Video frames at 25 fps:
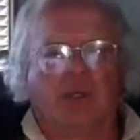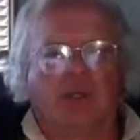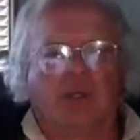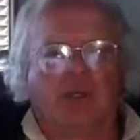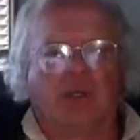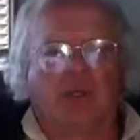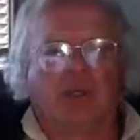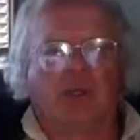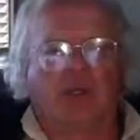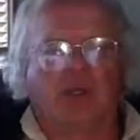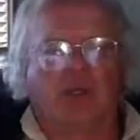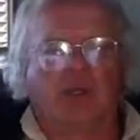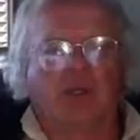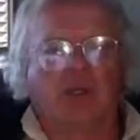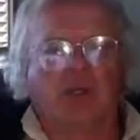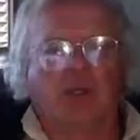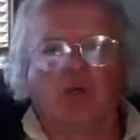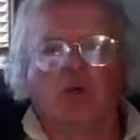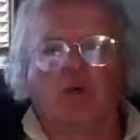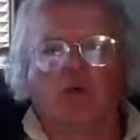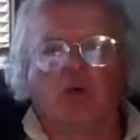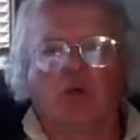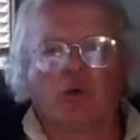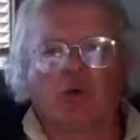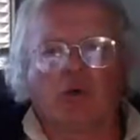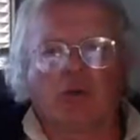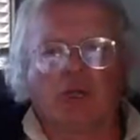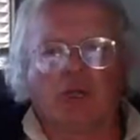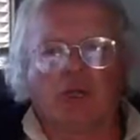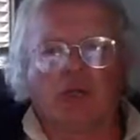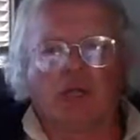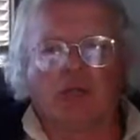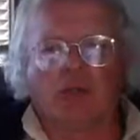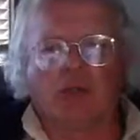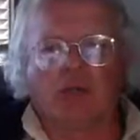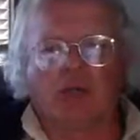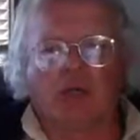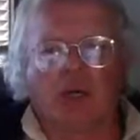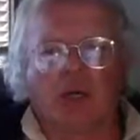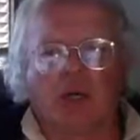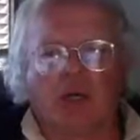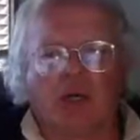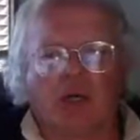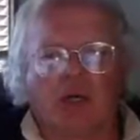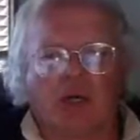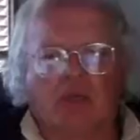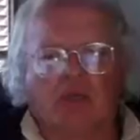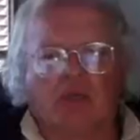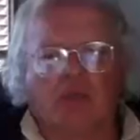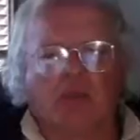you can go and
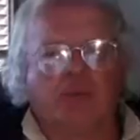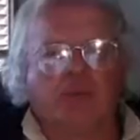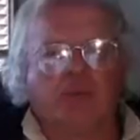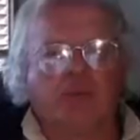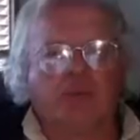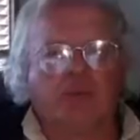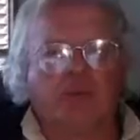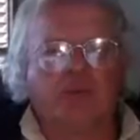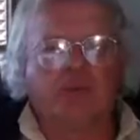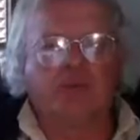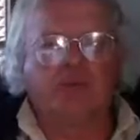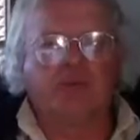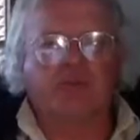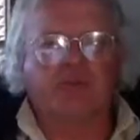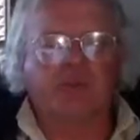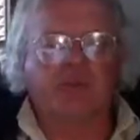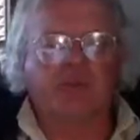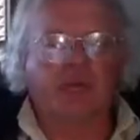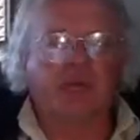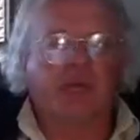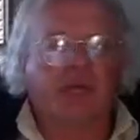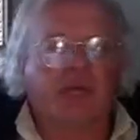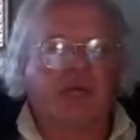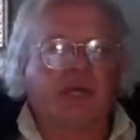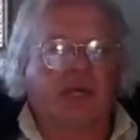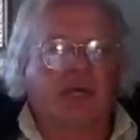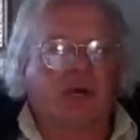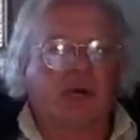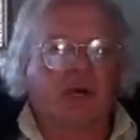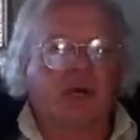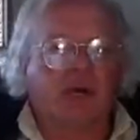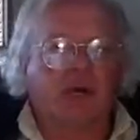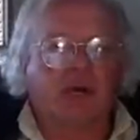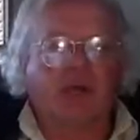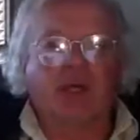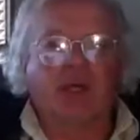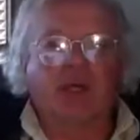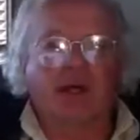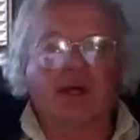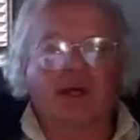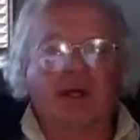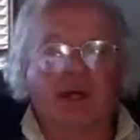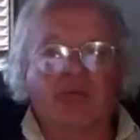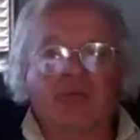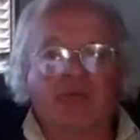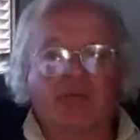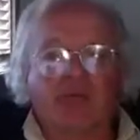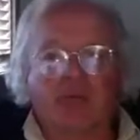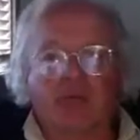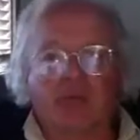on YouTube, there's a few that are very high
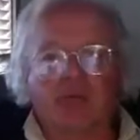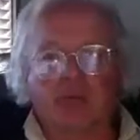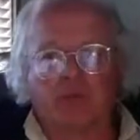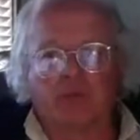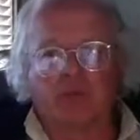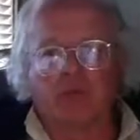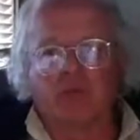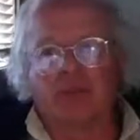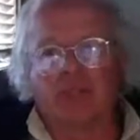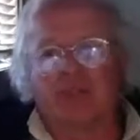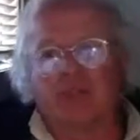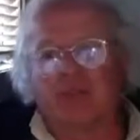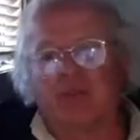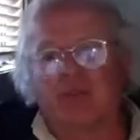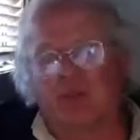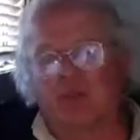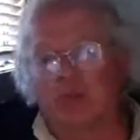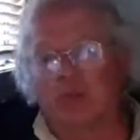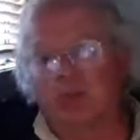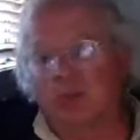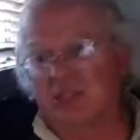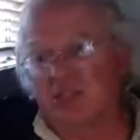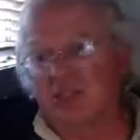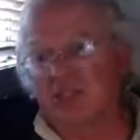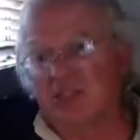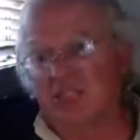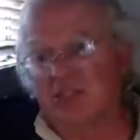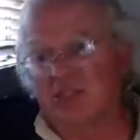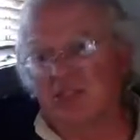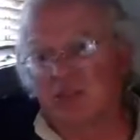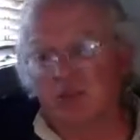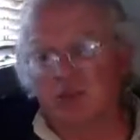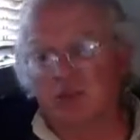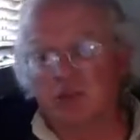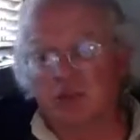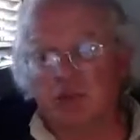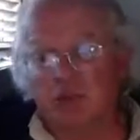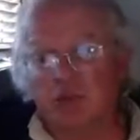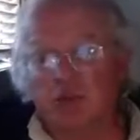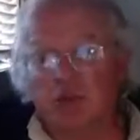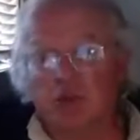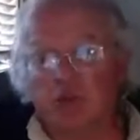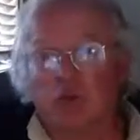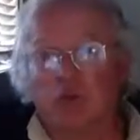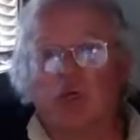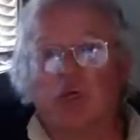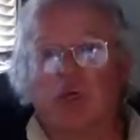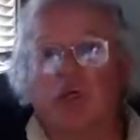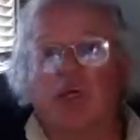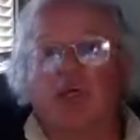frequency. They're essentially true.
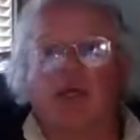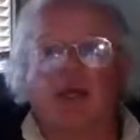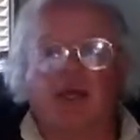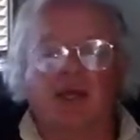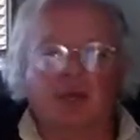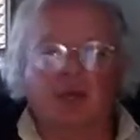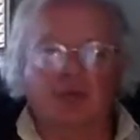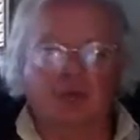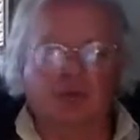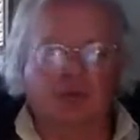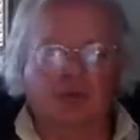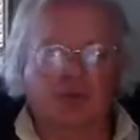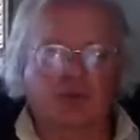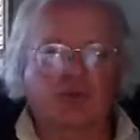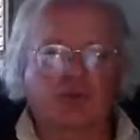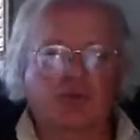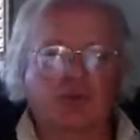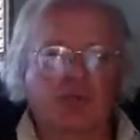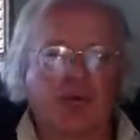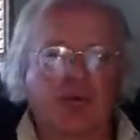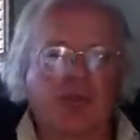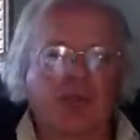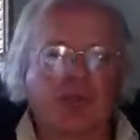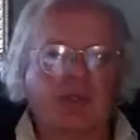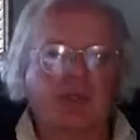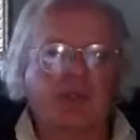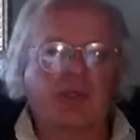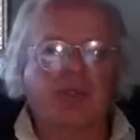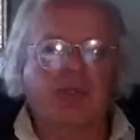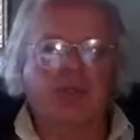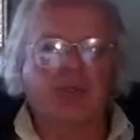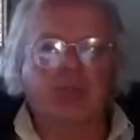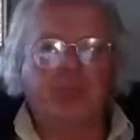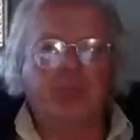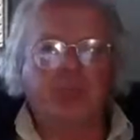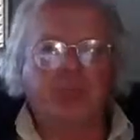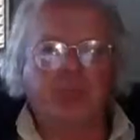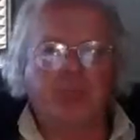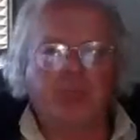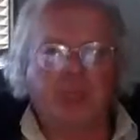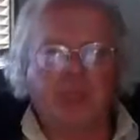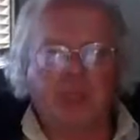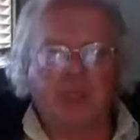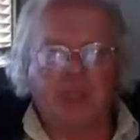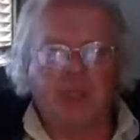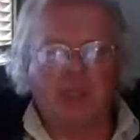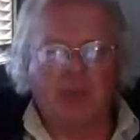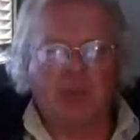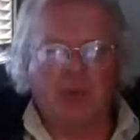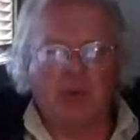And they're describing
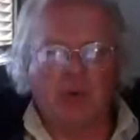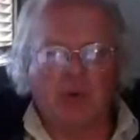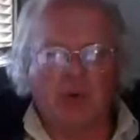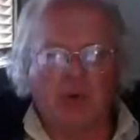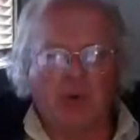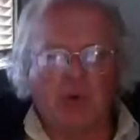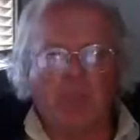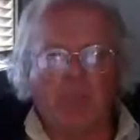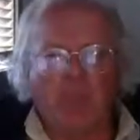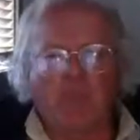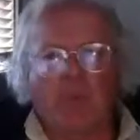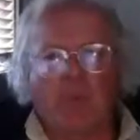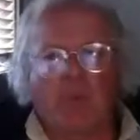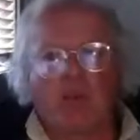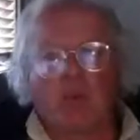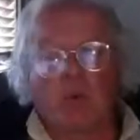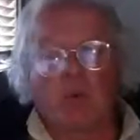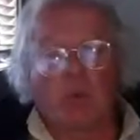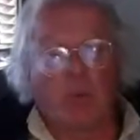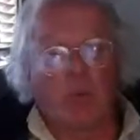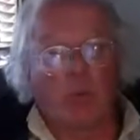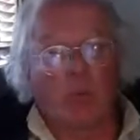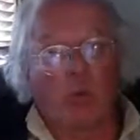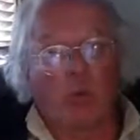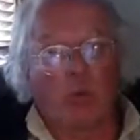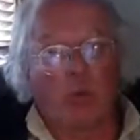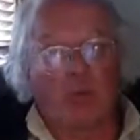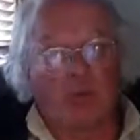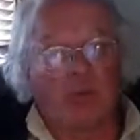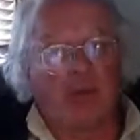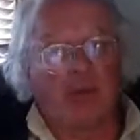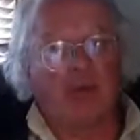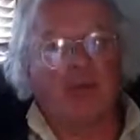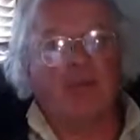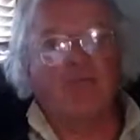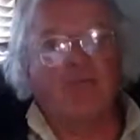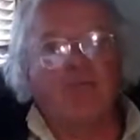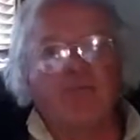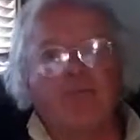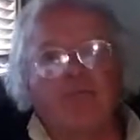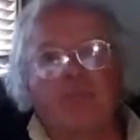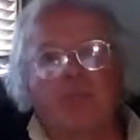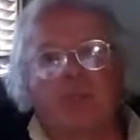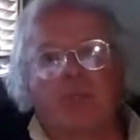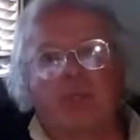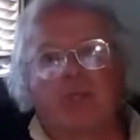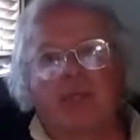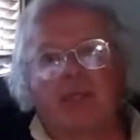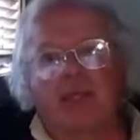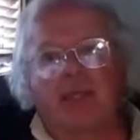people, women
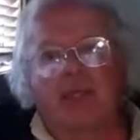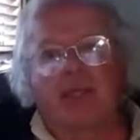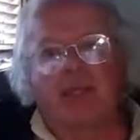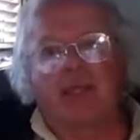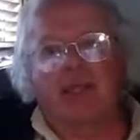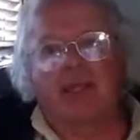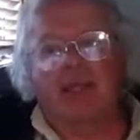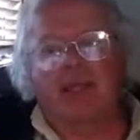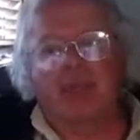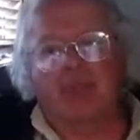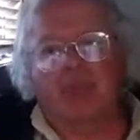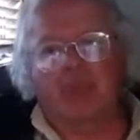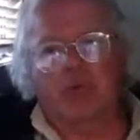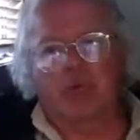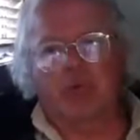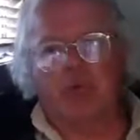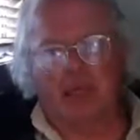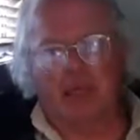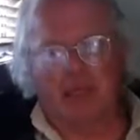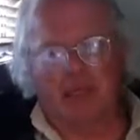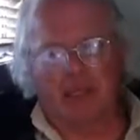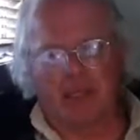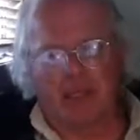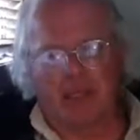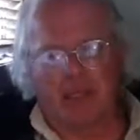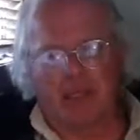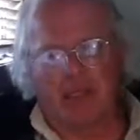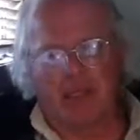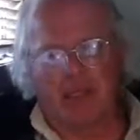that get pregnant